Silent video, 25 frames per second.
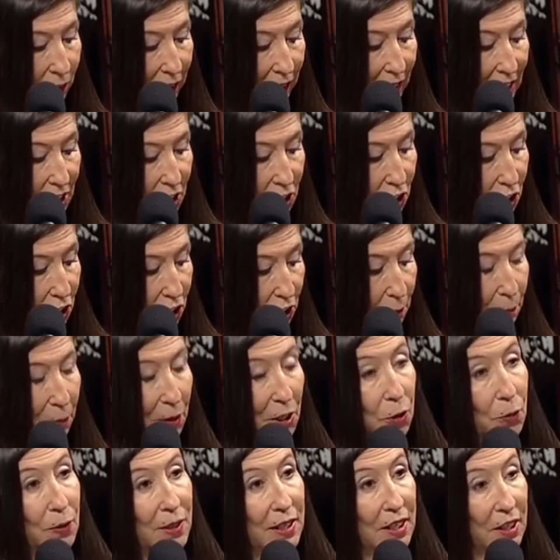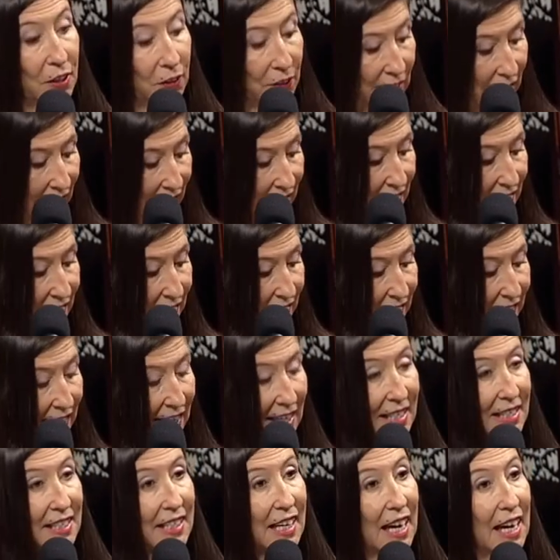relationship between the United
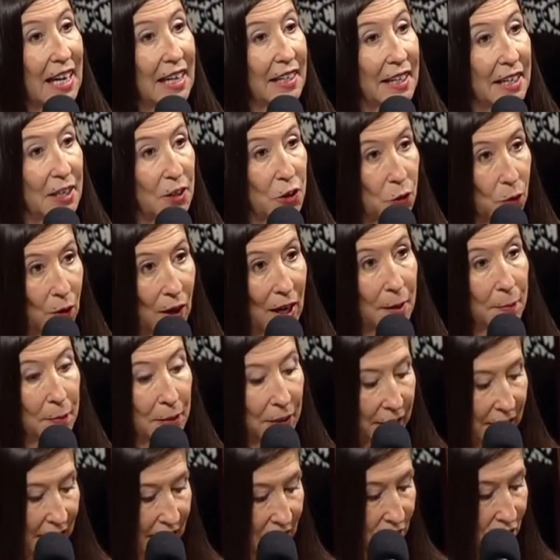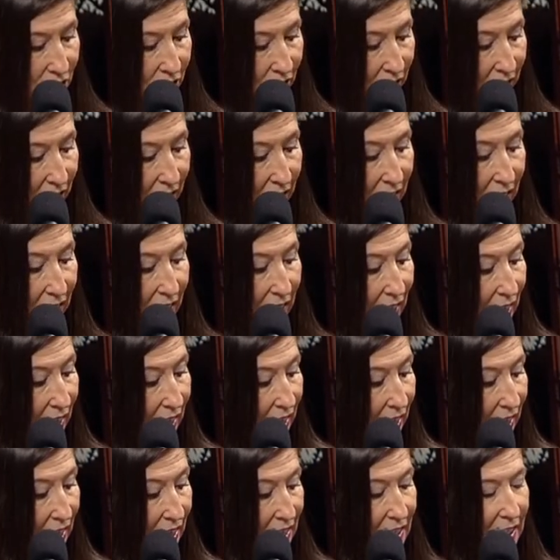States and a tribal nation.
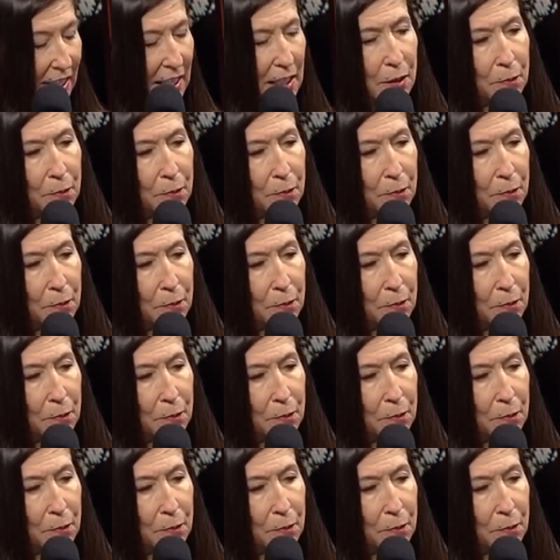Its